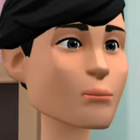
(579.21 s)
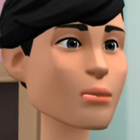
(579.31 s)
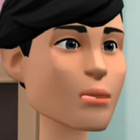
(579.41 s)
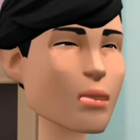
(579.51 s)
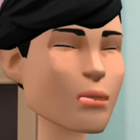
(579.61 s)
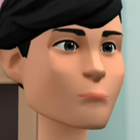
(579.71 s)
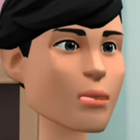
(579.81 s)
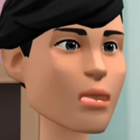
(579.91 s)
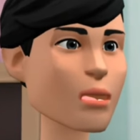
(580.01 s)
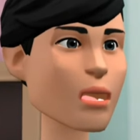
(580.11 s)
I
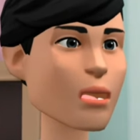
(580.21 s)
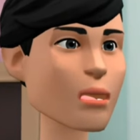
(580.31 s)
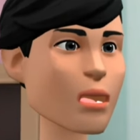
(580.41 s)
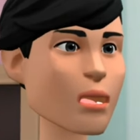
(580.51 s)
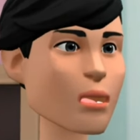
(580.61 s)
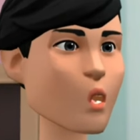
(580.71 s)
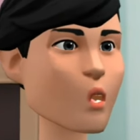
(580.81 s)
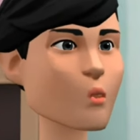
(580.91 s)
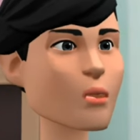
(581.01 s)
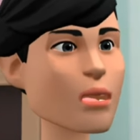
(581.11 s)
suspect that it is heat
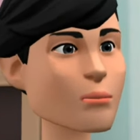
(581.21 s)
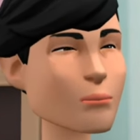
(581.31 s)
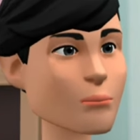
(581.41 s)
exhaustion.